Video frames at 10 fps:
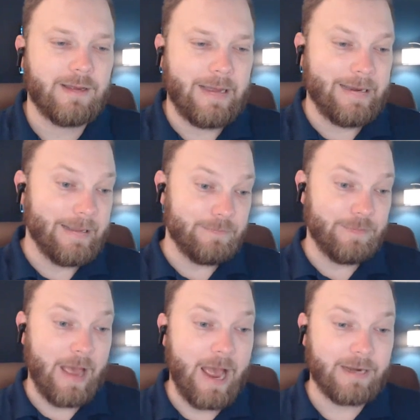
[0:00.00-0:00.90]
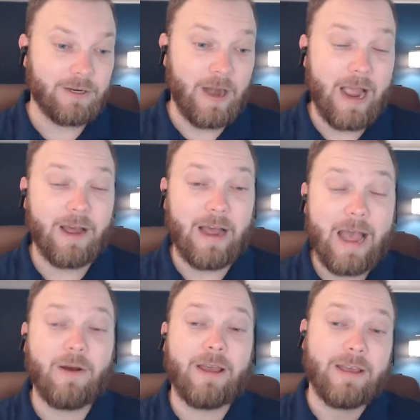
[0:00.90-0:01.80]
an impact, or how
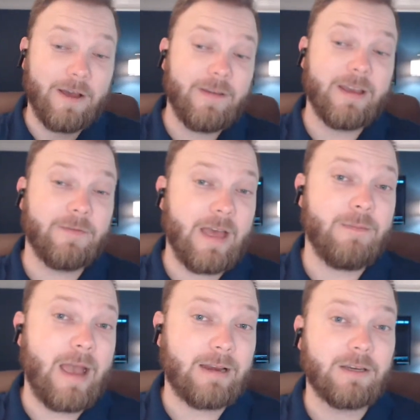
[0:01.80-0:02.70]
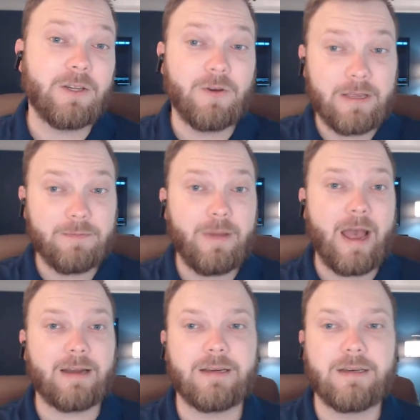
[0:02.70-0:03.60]
a event of that magnitude
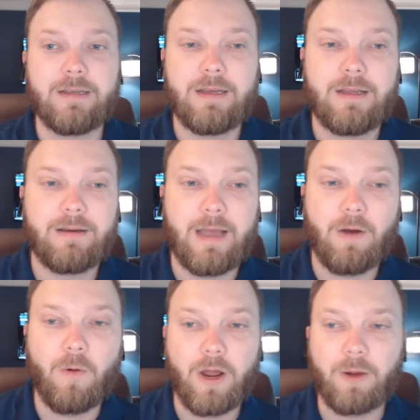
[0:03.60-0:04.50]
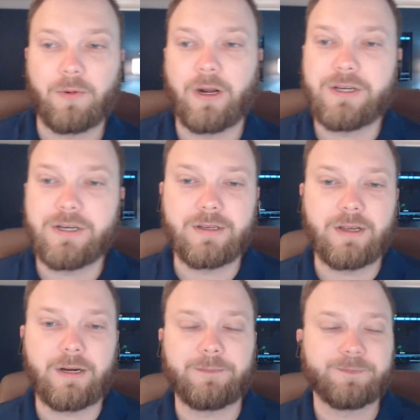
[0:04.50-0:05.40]
impacted 911 operations
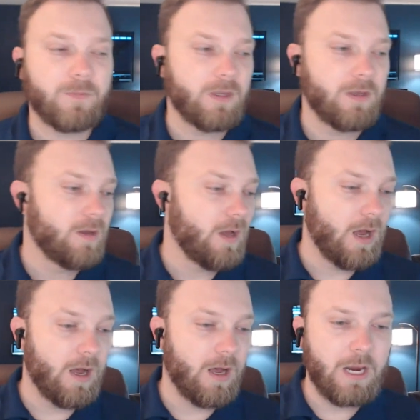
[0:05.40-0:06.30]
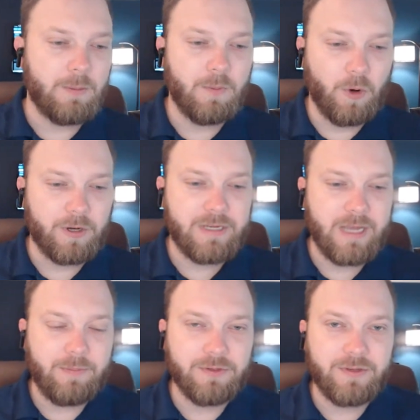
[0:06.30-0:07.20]
there. A couple more
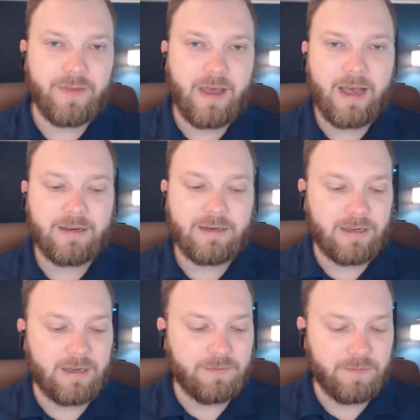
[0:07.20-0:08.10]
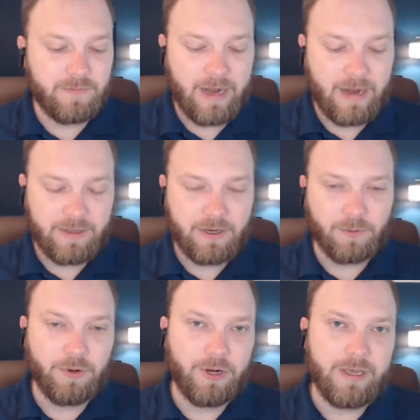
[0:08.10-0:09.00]
examples of that that I think are
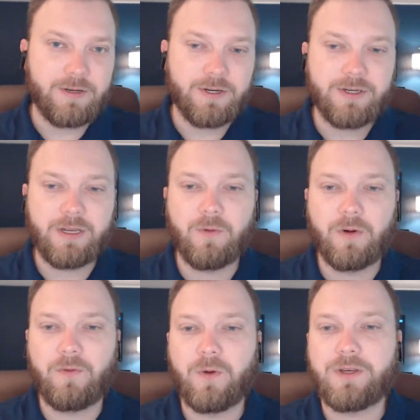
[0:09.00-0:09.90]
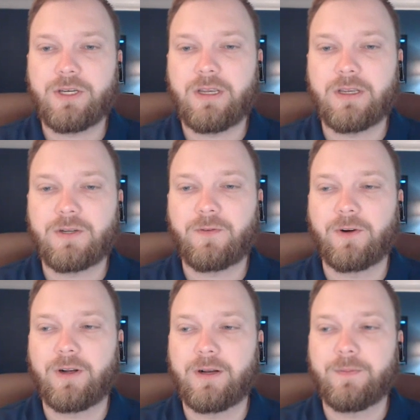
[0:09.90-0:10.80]
pretty interesting, one of which is
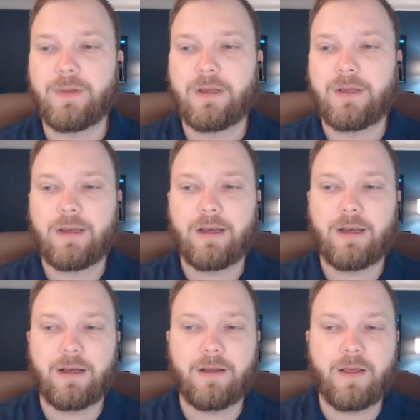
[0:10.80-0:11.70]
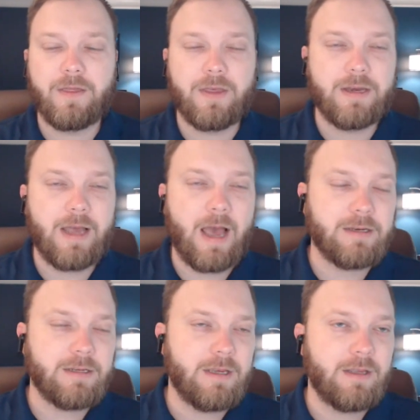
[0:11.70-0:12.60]
from the
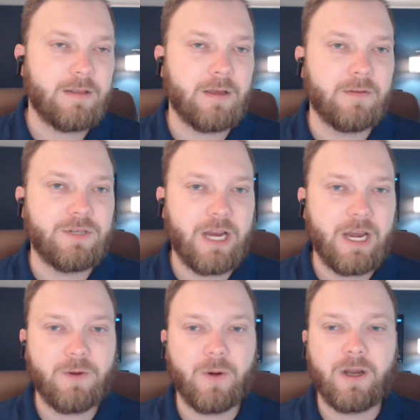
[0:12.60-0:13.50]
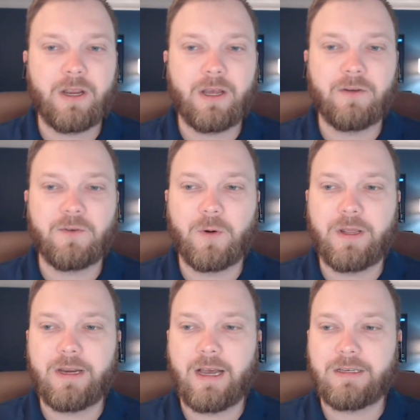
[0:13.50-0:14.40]
19th of January of
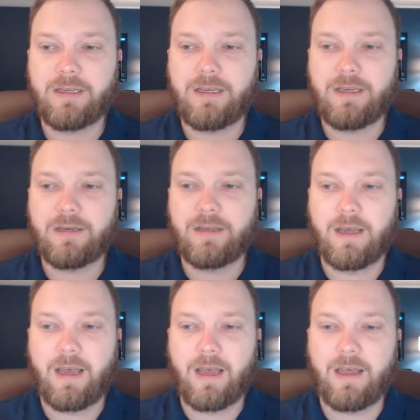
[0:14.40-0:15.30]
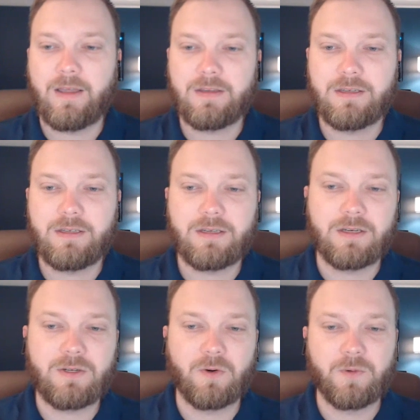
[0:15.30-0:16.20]
2019. And this is just
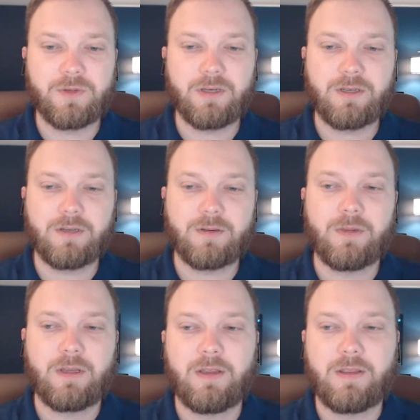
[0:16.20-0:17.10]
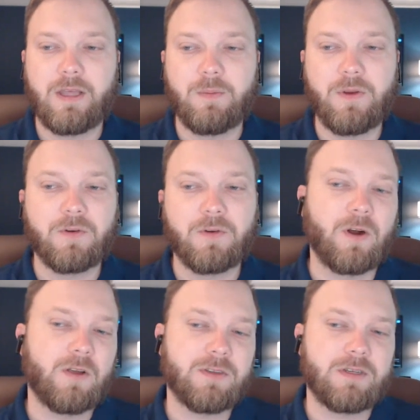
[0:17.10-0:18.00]
a storm system that moved
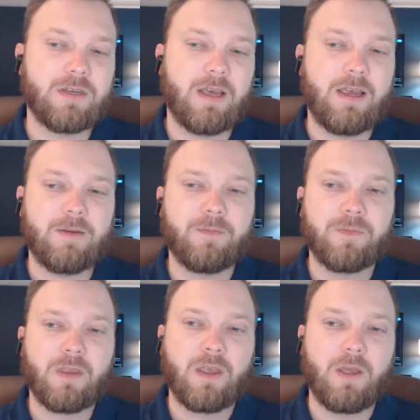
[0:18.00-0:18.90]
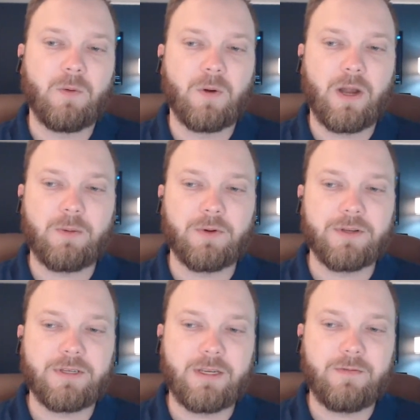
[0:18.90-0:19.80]
across the state. And we were able
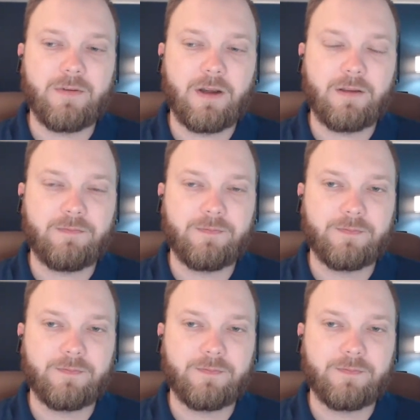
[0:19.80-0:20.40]
to see